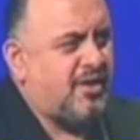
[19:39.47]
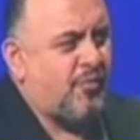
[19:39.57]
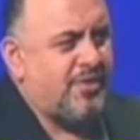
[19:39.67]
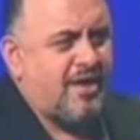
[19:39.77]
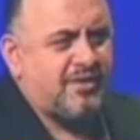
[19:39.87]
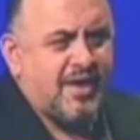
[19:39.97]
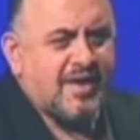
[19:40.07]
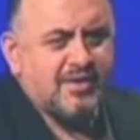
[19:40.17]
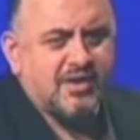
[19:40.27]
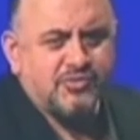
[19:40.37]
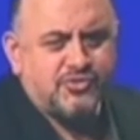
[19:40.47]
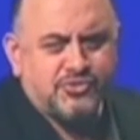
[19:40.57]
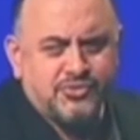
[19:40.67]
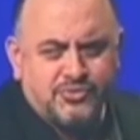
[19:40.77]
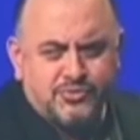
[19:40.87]
Without getting
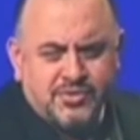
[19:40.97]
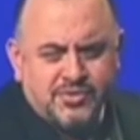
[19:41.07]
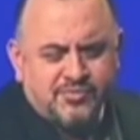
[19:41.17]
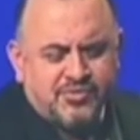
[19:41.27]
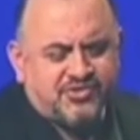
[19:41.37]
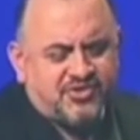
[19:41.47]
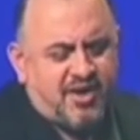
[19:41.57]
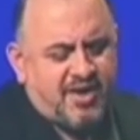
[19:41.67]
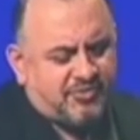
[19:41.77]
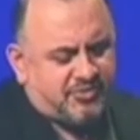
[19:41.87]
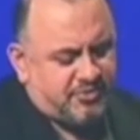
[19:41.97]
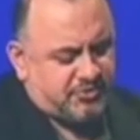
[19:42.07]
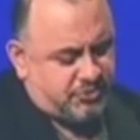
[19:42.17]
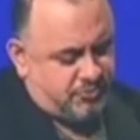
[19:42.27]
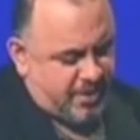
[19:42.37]
into the science of
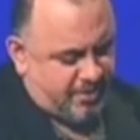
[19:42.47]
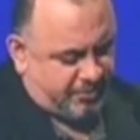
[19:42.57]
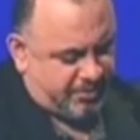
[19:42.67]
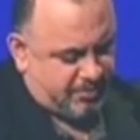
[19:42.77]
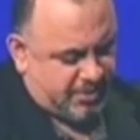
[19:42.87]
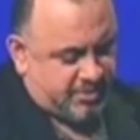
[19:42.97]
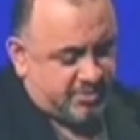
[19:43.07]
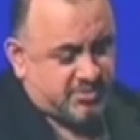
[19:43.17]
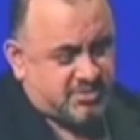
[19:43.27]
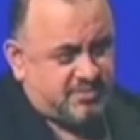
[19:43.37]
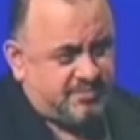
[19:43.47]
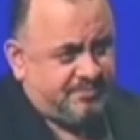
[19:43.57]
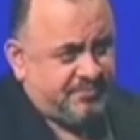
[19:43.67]
it too heavily, because